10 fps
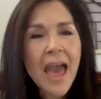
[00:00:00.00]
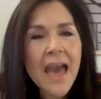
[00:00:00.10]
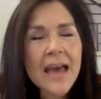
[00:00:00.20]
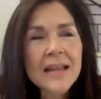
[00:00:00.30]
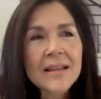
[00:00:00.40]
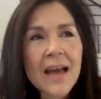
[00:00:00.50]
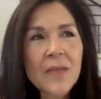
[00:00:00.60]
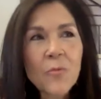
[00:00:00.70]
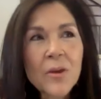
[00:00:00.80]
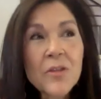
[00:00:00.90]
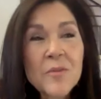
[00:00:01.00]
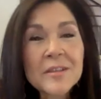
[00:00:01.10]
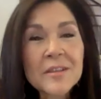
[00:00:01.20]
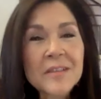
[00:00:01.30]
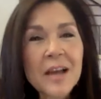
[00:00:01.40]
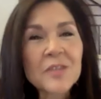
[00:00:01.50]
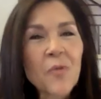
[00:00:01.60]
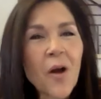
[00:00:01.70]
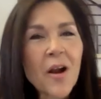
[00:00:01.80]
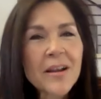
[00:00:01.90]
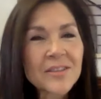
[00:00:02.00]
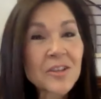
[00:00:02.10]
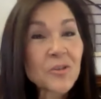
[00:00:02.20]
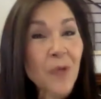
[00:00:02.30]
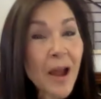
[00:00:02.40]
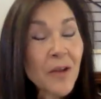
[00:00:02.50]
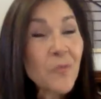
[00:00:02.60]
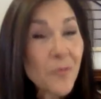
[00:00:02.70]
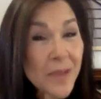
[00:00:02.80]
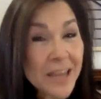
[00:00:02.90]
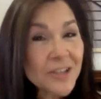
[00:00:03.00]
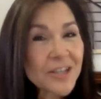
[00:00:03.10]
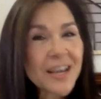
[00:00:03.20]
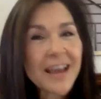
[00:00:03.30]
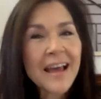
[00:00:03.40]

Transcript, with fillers: And, and one of the reasons I do art is to try to reach